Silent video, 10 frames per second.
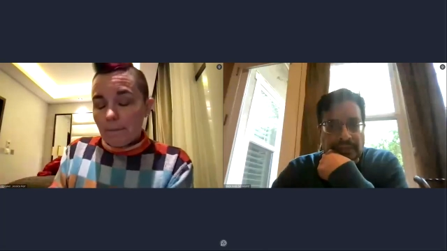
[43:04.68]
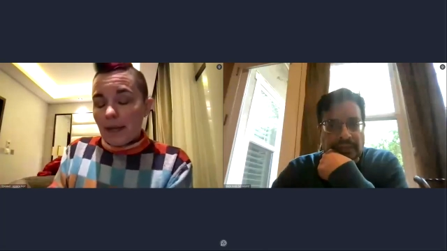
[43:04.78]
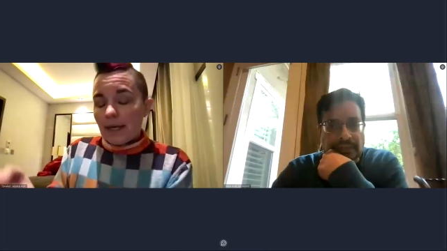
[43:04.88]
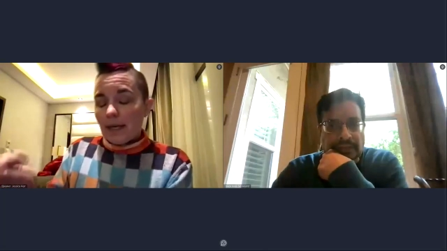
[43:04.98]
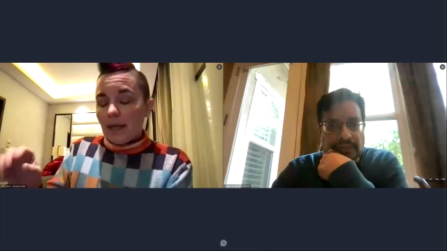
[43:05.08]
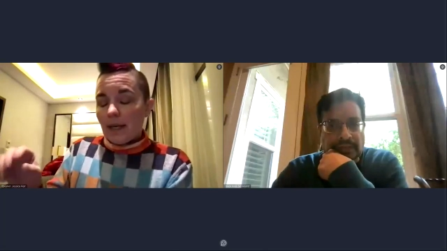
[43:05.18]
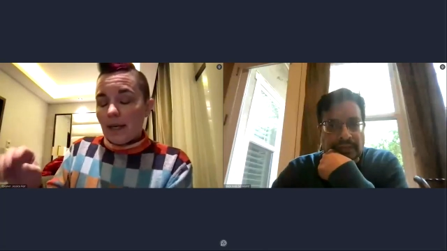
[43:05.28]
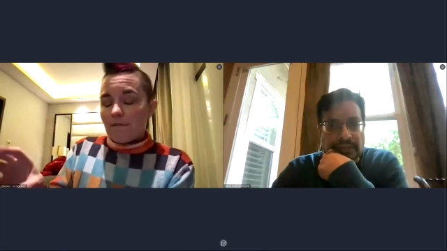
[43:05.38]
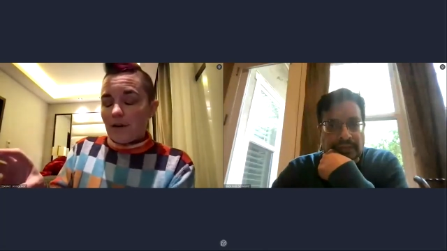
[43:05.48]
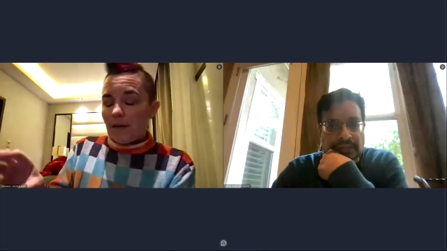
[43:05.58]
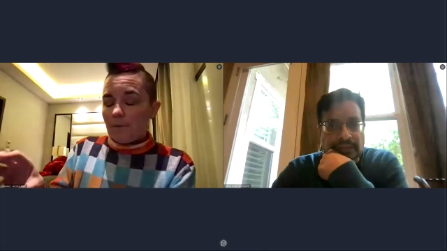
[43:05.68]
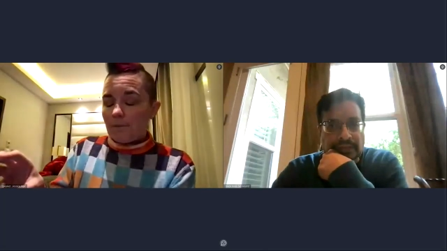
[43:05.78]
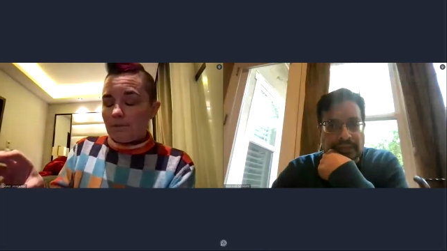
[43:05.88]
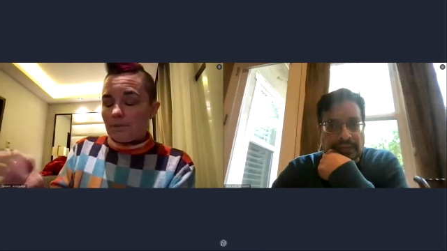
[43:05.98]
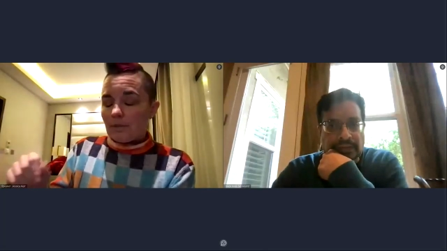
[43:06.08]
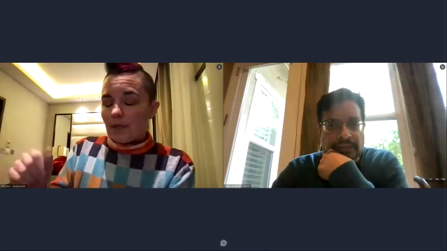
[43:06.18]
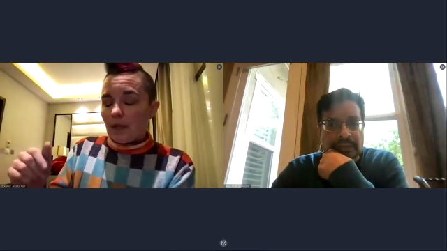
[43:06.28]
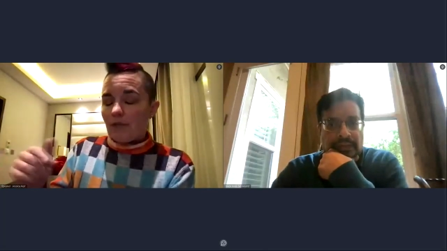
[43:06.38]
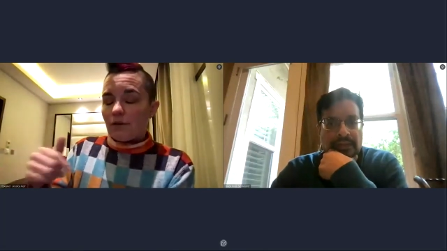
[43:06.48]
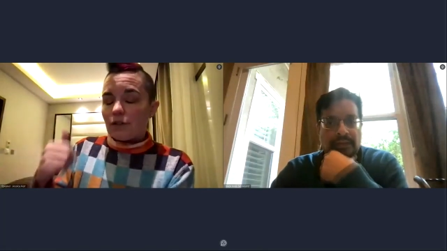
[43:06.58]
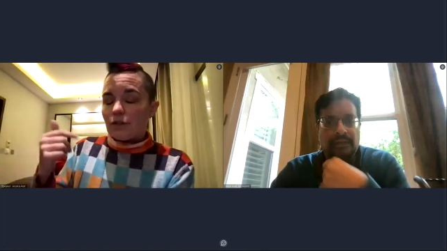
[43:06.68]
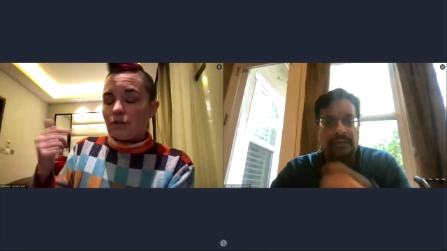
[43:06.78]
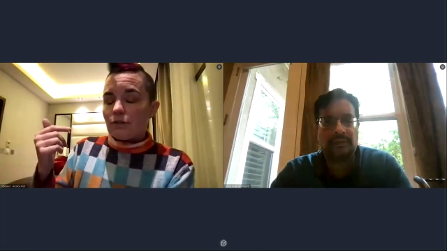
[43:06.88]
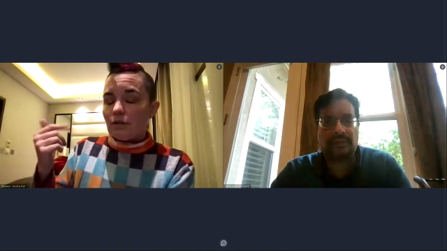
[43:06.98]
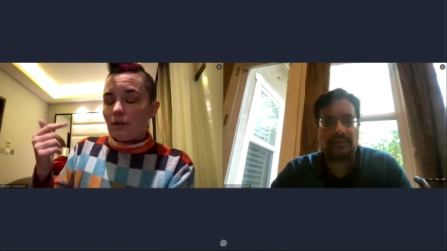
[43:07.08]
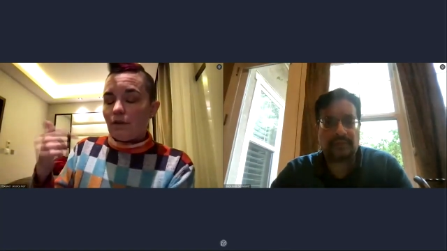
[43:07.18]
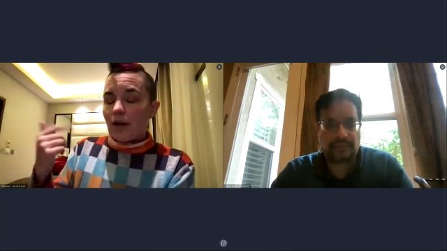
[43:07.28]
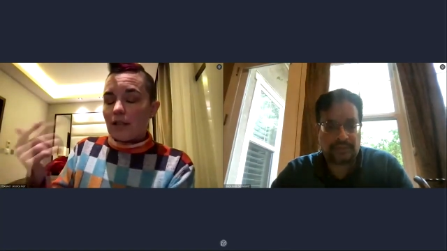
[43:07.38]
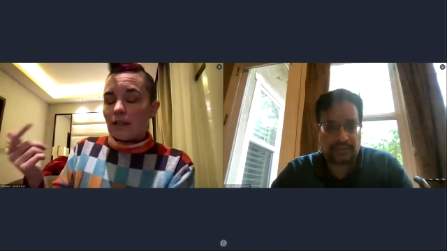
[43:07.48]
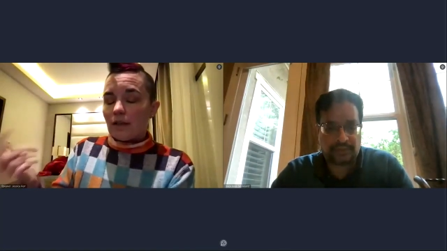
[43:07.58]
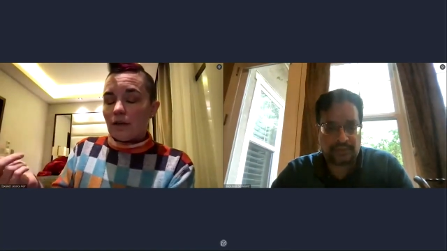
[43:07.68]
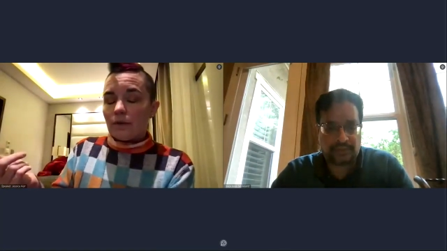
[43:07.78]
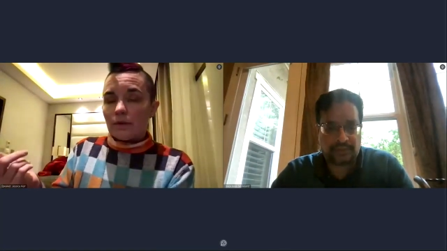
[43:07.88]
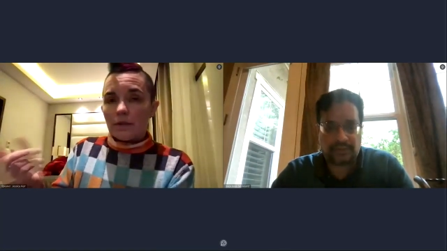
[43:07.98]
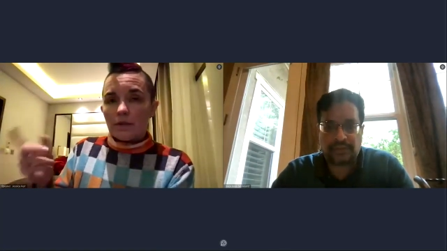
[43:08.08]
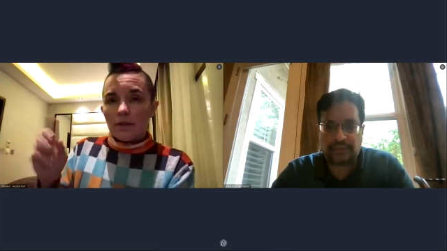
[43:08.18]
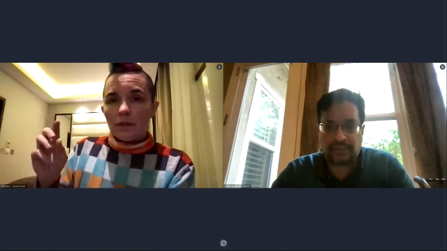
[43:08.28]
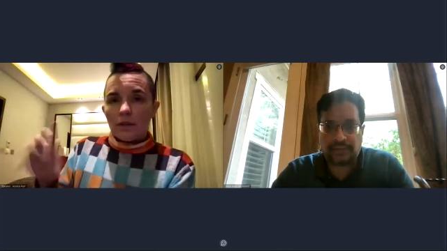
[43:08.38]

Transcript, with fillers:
Speaker 1: But if um, if our if our SLOs